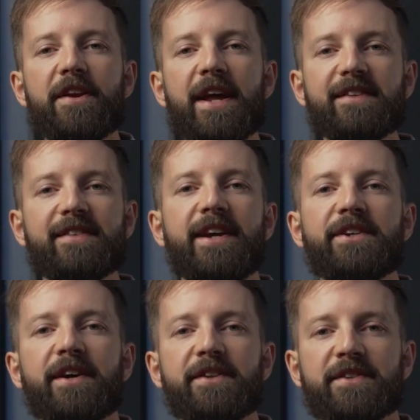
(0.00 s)
The next stage
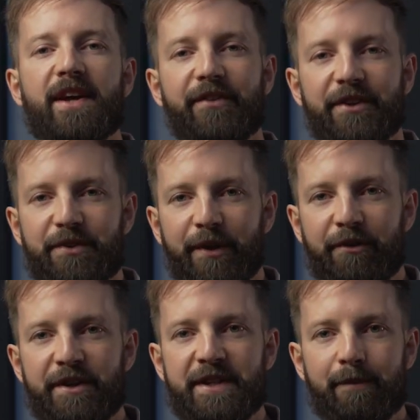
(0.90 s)
I discovered to
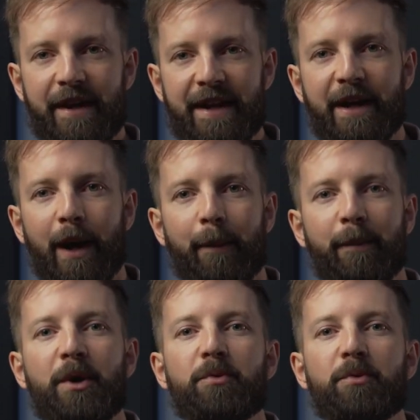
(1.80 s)
increasing my income